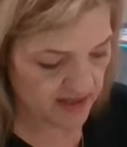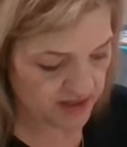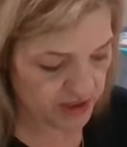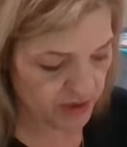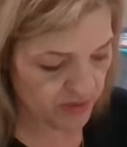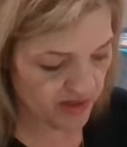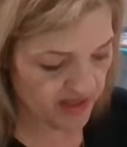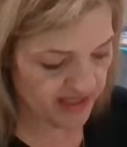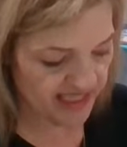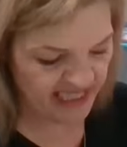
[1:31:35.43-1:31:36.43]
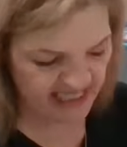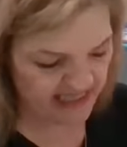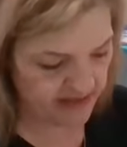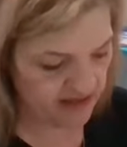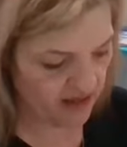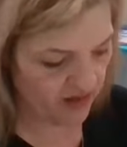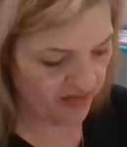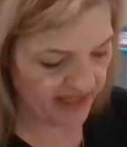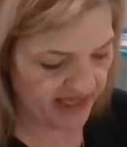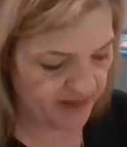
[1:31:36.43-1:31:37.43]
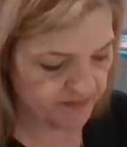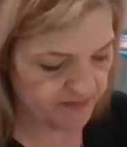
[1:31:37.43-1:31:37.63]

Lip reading: to eat and all that.